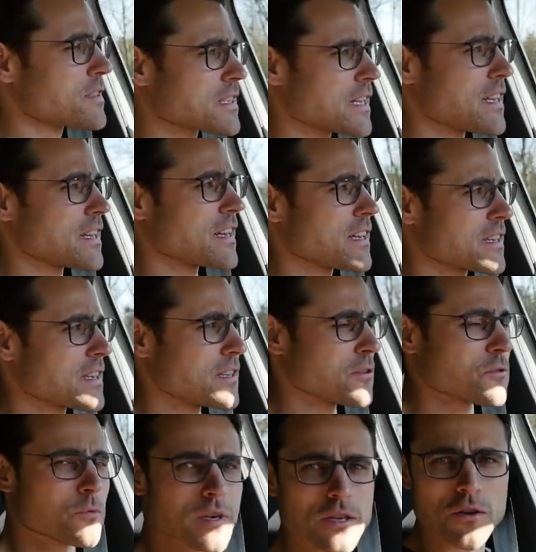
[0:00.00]
it's getting like, you
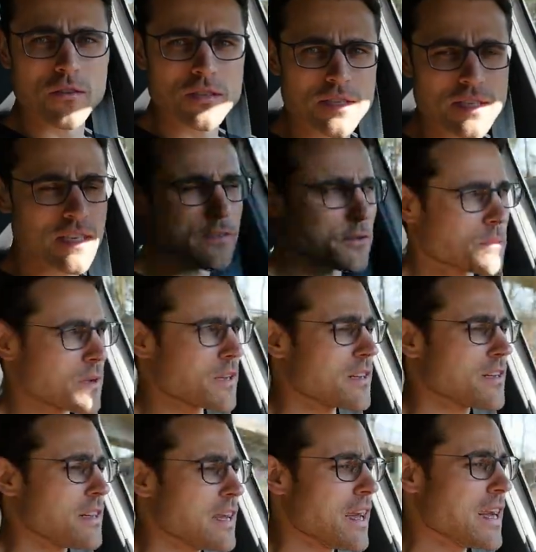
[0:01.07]
know, wind noises here from the
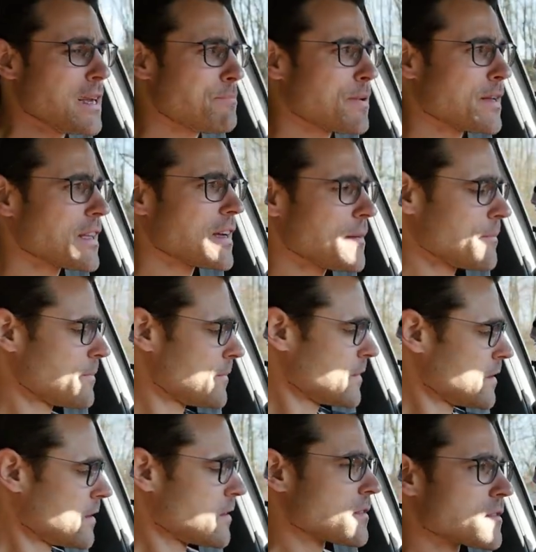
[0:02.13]
A pillar.
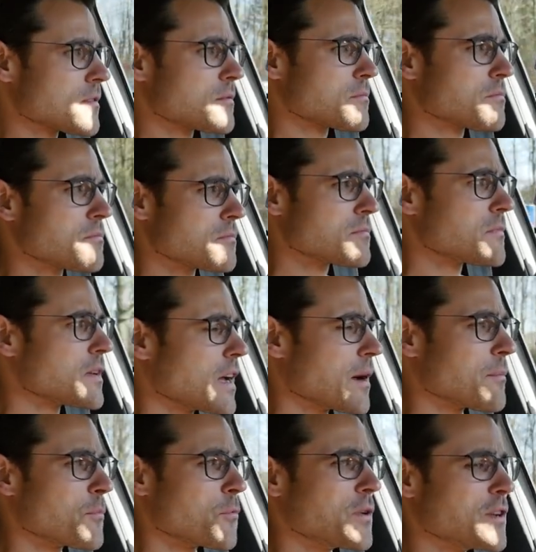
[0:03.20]

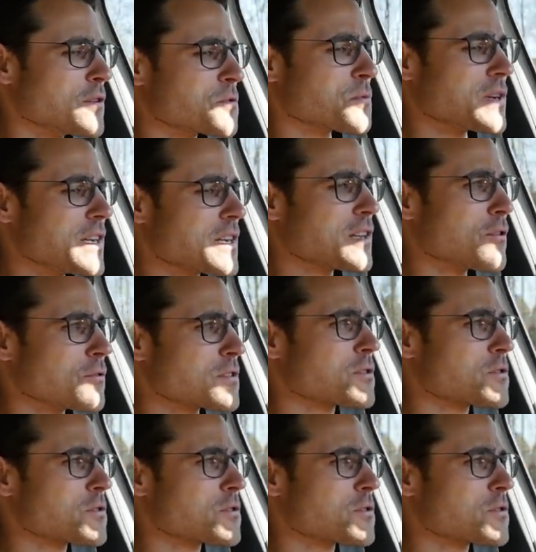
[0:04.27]
Yeah, window's really close,